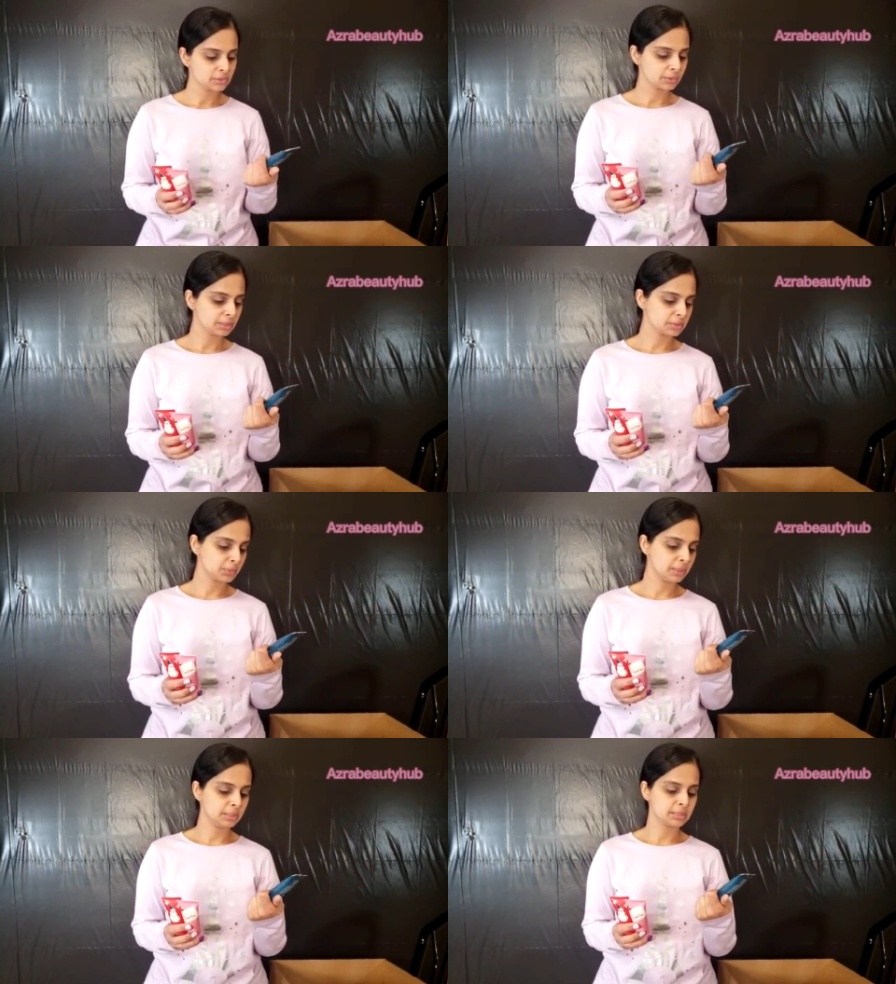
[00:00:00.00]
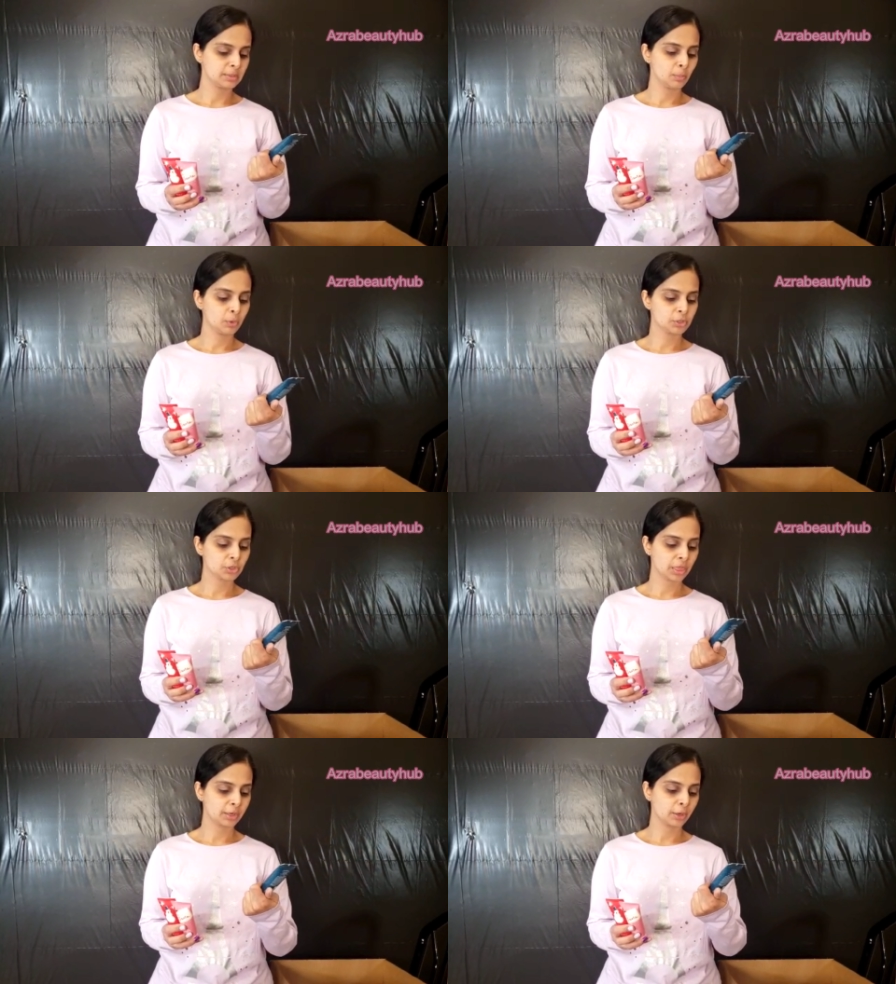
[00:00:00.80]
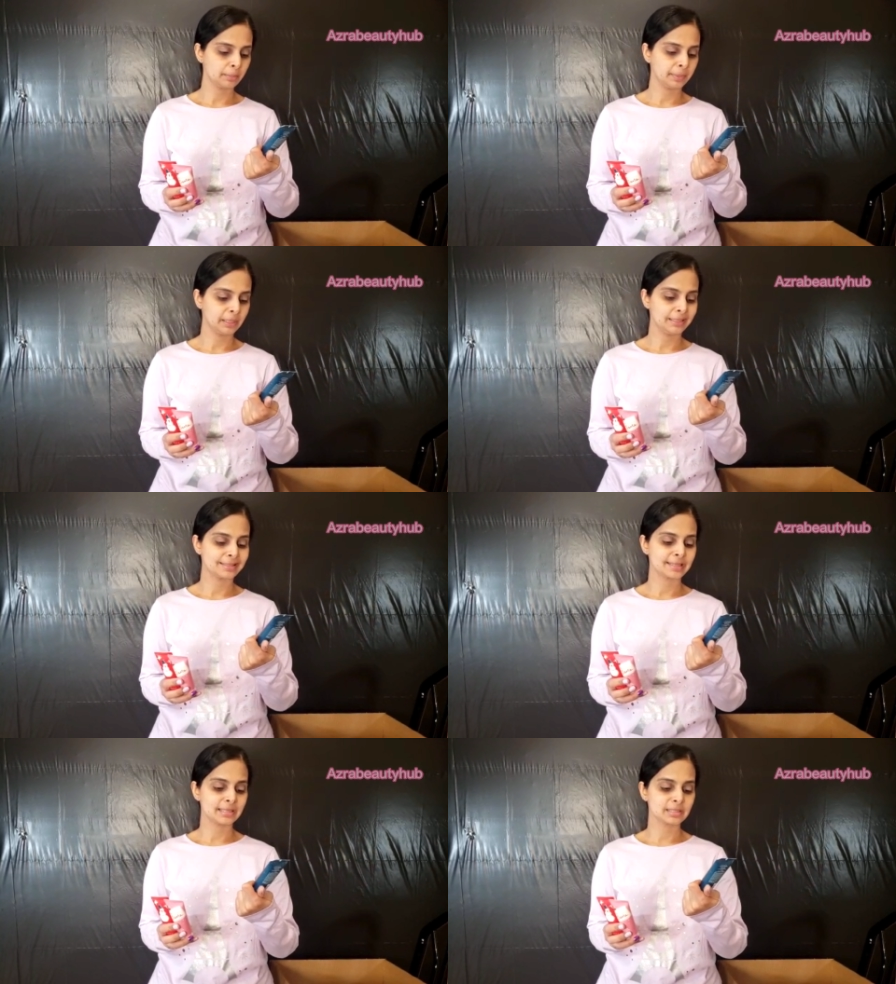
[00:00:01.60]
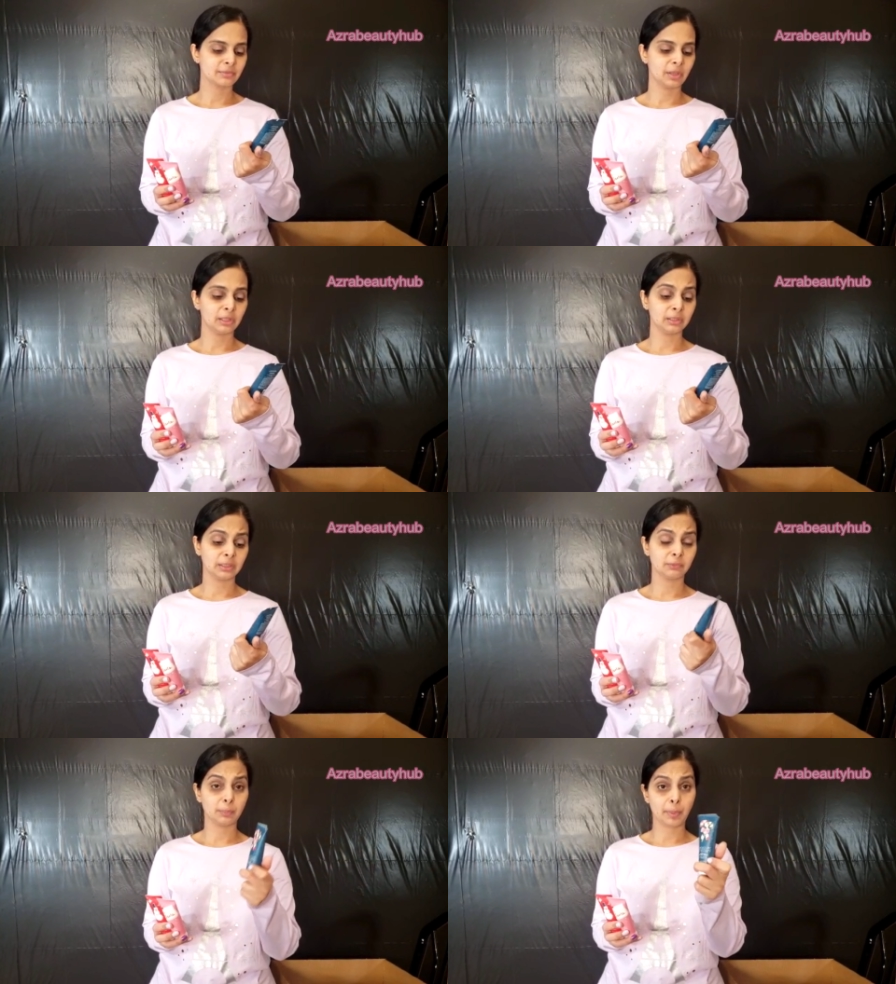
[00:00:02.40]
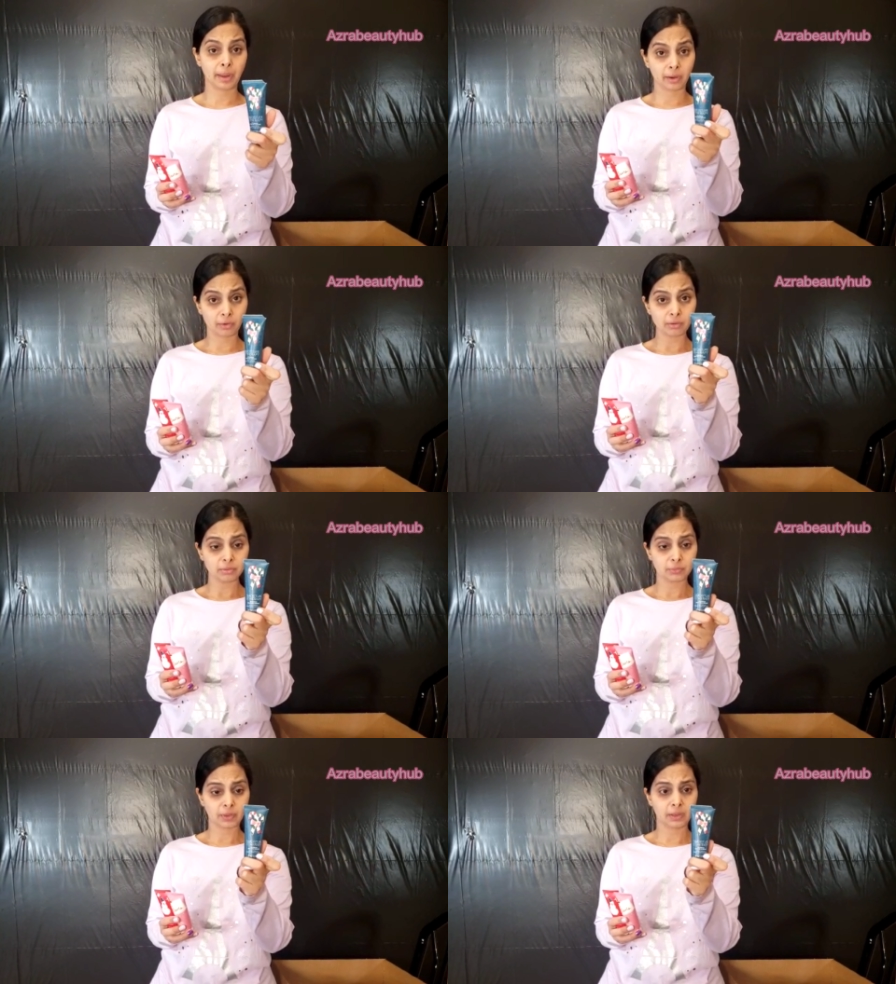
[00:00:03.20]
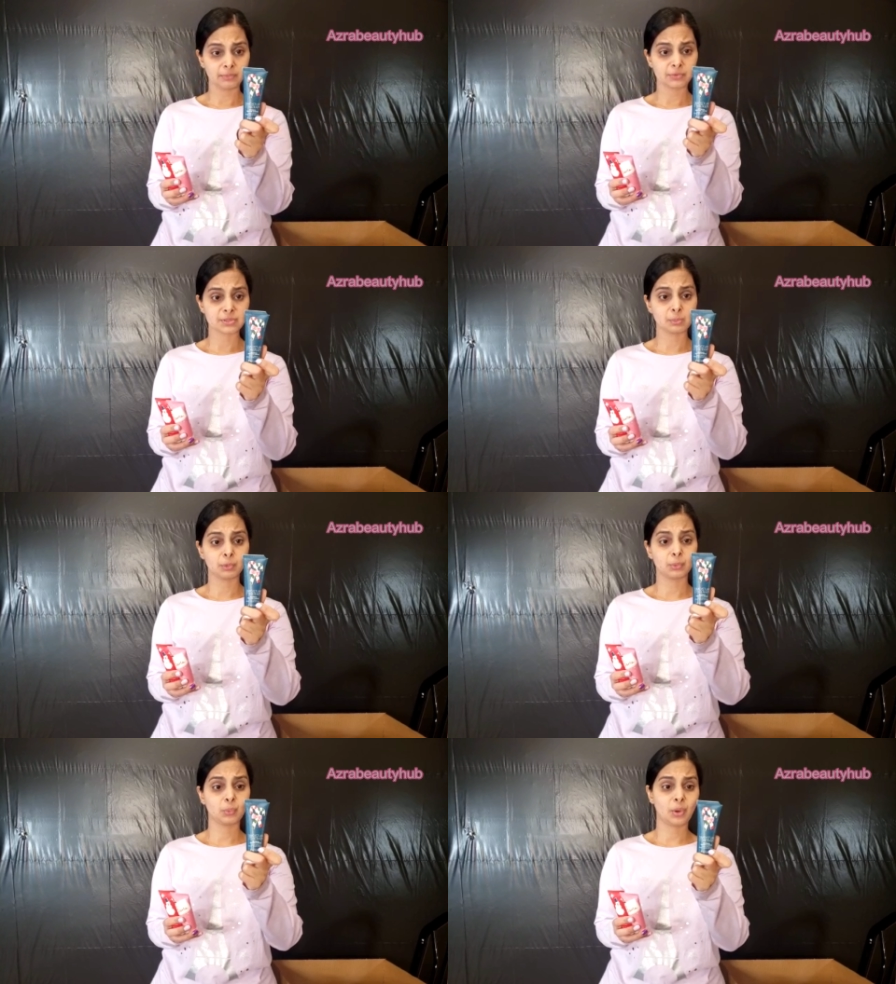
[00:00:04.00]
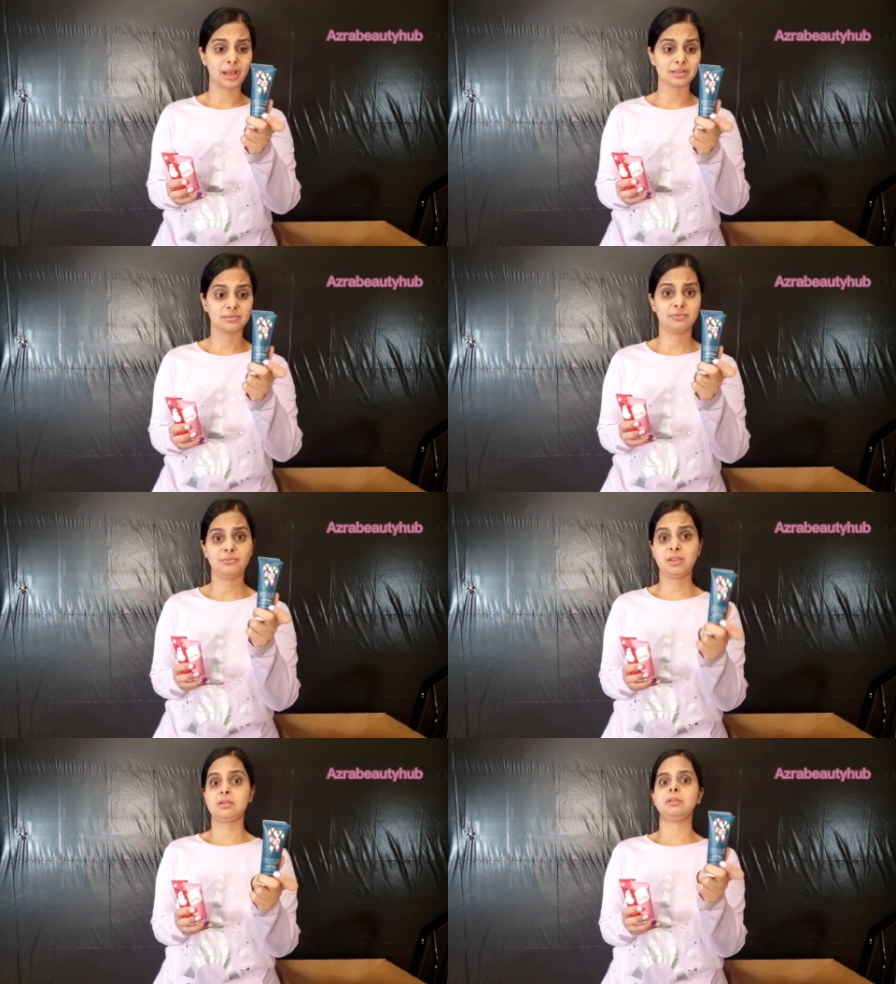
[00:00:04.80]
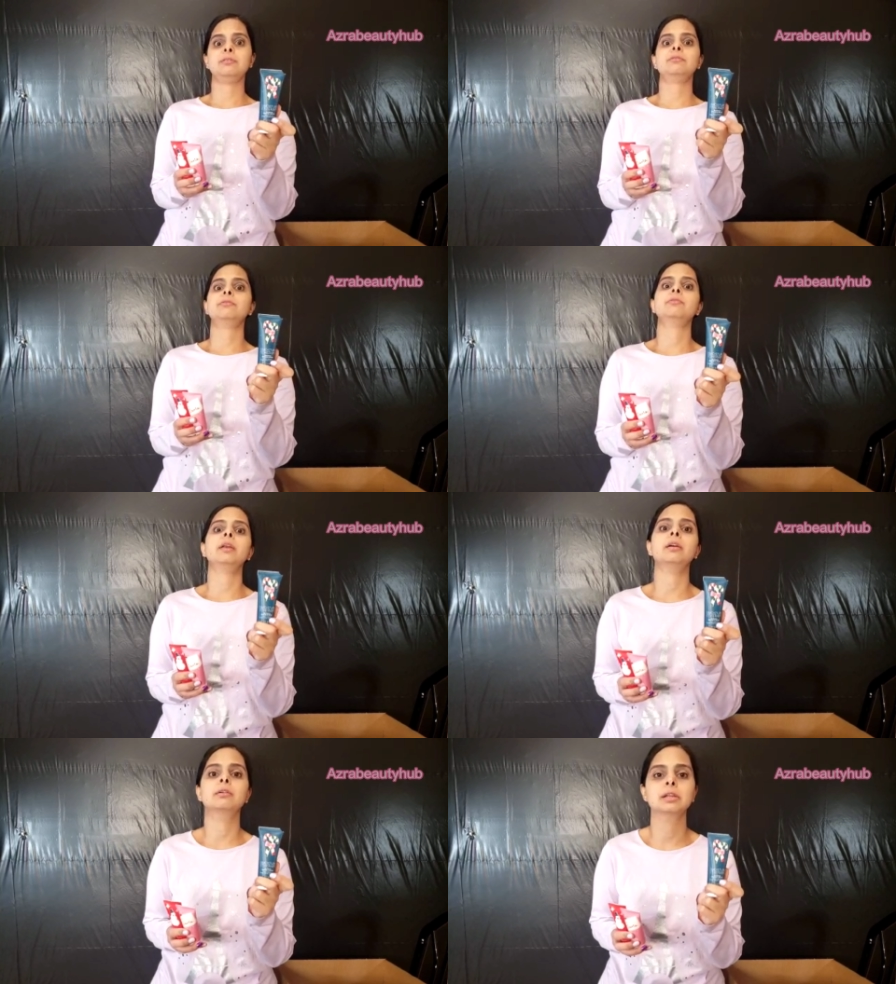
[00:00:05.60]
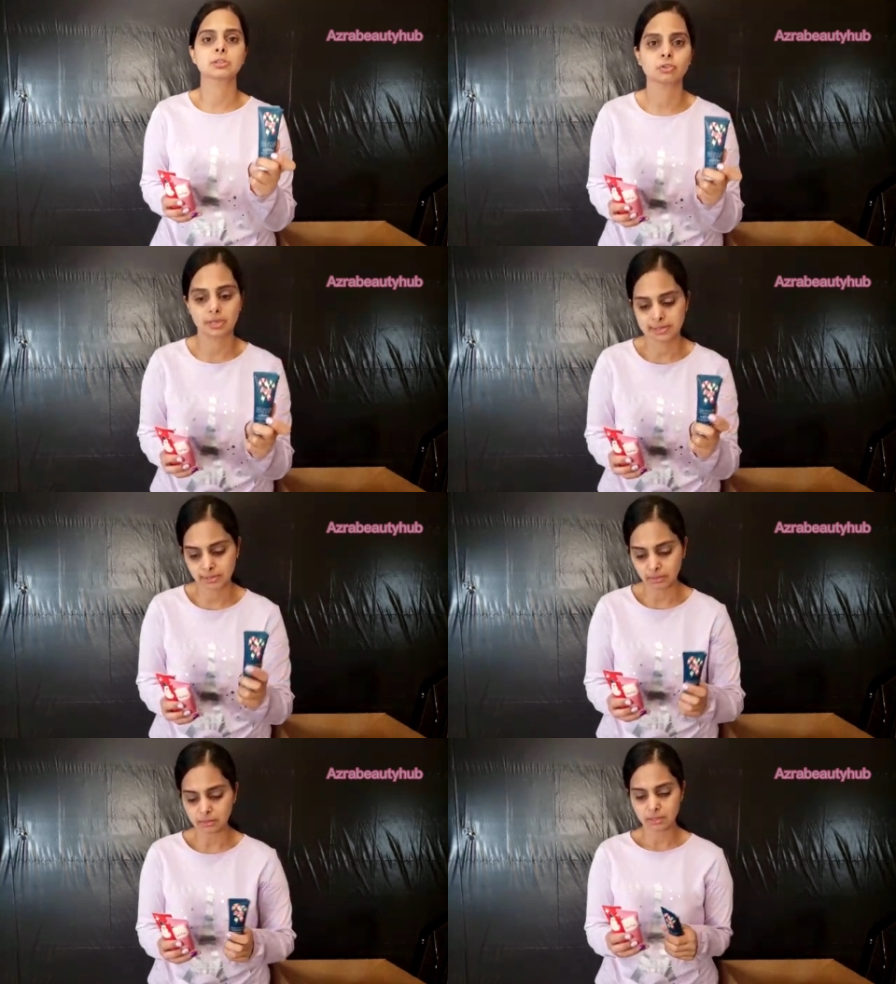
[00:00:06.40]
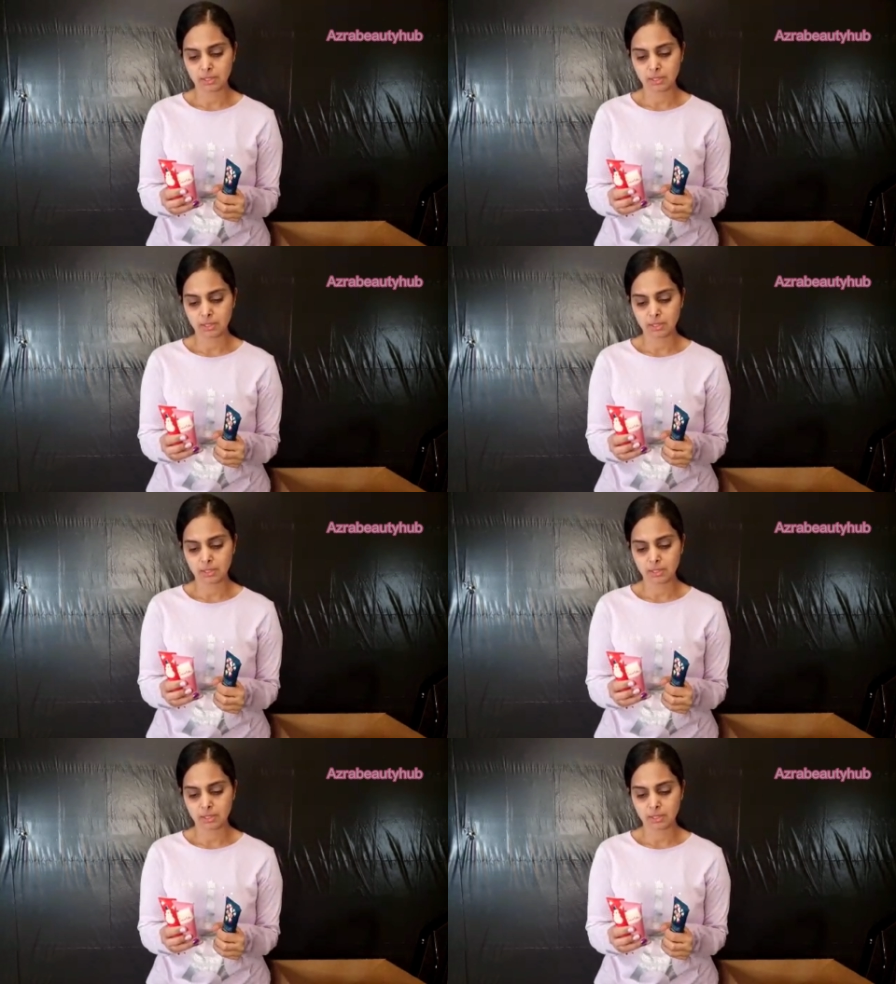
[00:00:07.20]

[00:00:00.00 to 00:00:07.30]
so this one is a moisture therapy intensive healing and repair. Okay, for someone who has very dry skin.